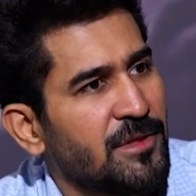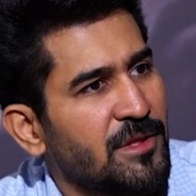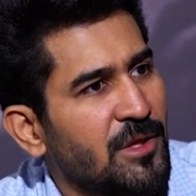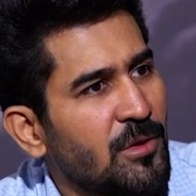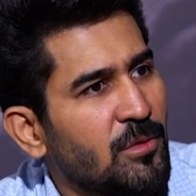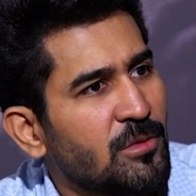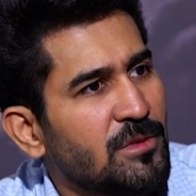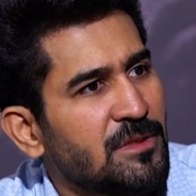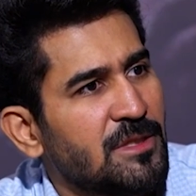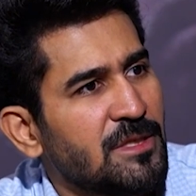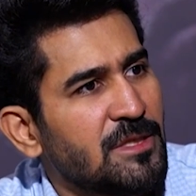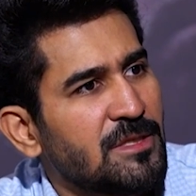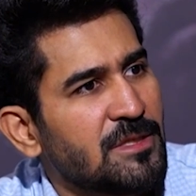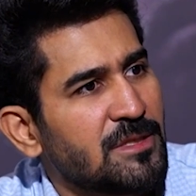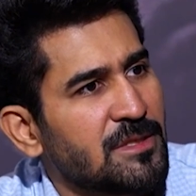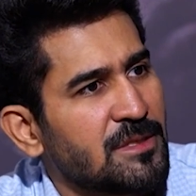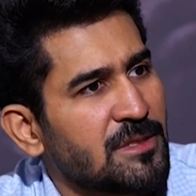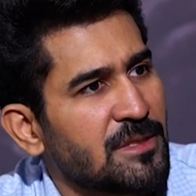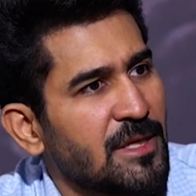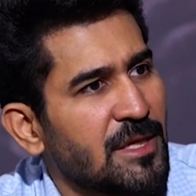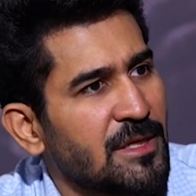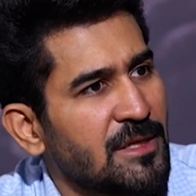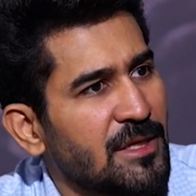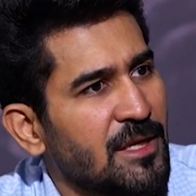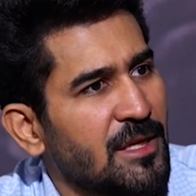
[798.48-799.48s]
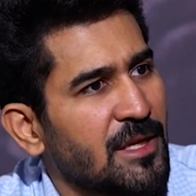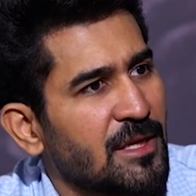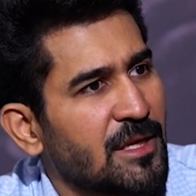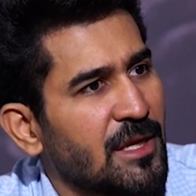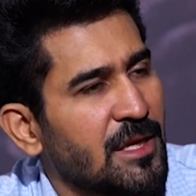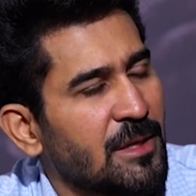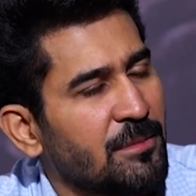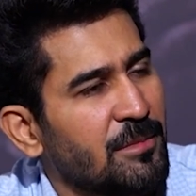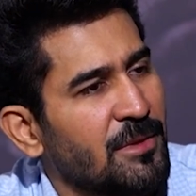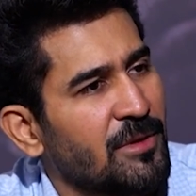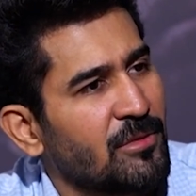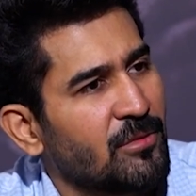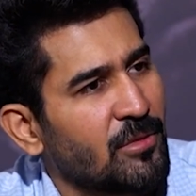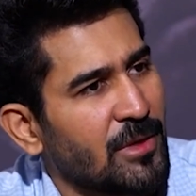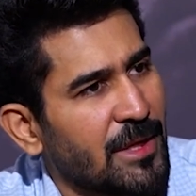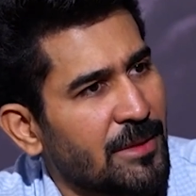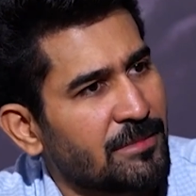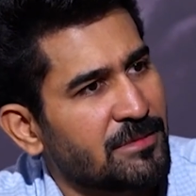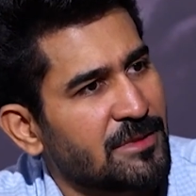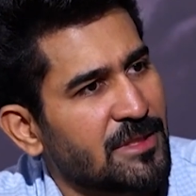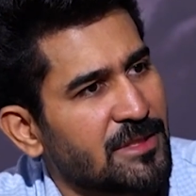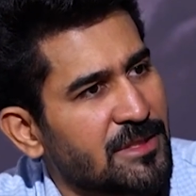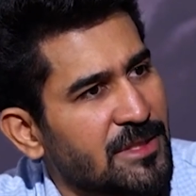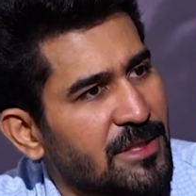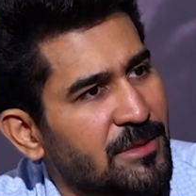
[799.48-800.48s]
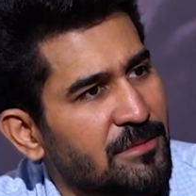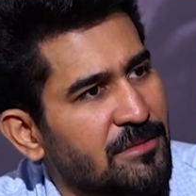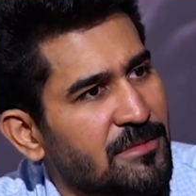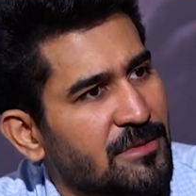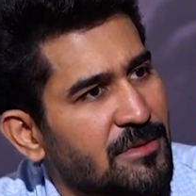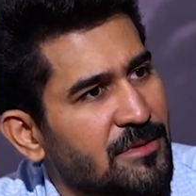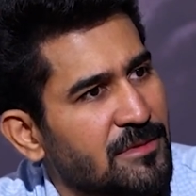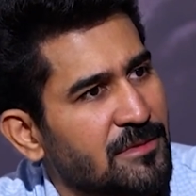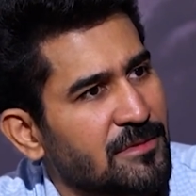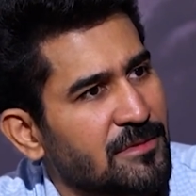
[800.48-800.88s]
Without this, entire economy will collapse, it seems.